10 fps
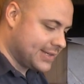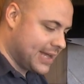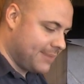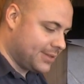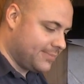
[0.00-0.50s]
on
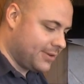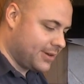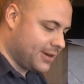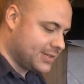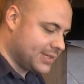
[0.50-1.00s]
top of the
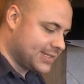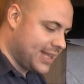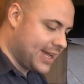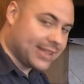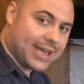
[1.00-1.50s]
burger, just
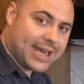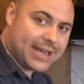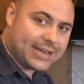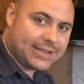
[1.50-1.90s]
like that.